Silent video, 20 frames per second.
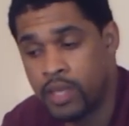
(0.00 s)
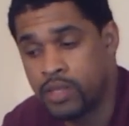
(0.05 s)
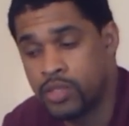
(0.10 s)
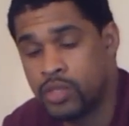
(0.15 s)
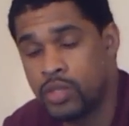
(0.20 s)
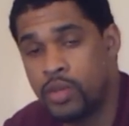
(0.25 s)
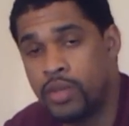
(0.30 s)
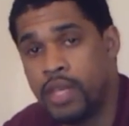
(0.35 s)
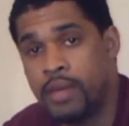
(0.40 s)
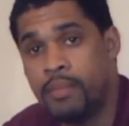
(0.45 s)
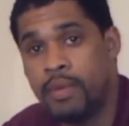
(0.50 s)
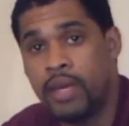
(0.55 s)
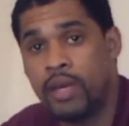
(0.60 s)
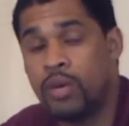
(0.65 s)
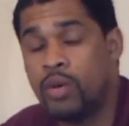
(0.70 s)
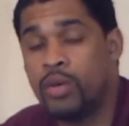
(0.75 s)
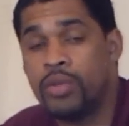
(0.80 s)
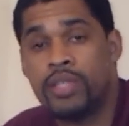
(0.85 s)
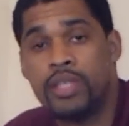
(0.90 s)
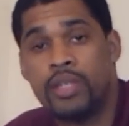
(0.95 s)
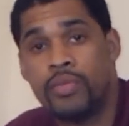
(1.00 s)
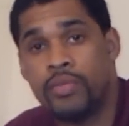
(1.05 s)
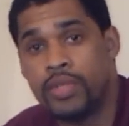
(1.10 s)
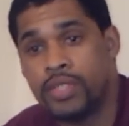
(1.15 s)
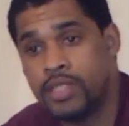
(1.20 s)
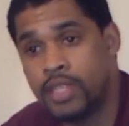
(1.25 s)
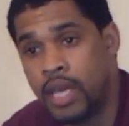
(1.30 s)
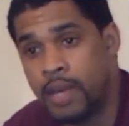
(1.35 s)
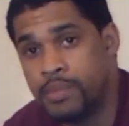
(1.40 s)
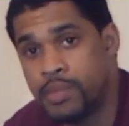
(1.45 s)
So they make all
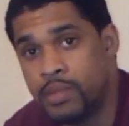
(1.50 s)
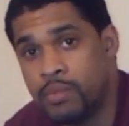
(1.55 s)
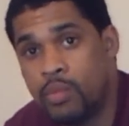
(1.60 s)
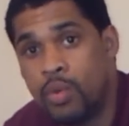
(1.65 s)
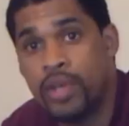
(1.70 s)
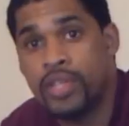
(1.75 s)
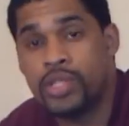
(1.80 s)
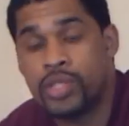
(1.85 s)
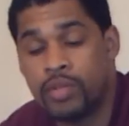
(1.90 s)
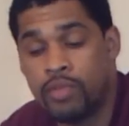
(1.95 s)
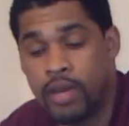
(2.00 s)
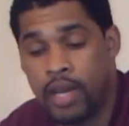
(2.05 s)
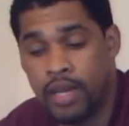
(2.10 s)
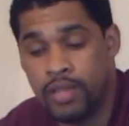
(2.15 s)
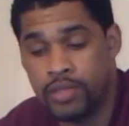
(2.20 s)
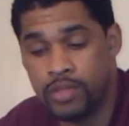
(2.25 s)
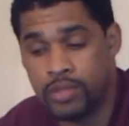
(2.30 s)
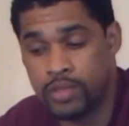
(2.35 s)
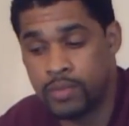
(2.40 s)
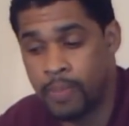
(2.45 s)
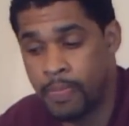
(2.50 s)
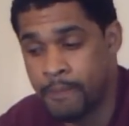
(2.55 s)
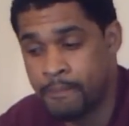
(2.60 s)
different types of moisturizers.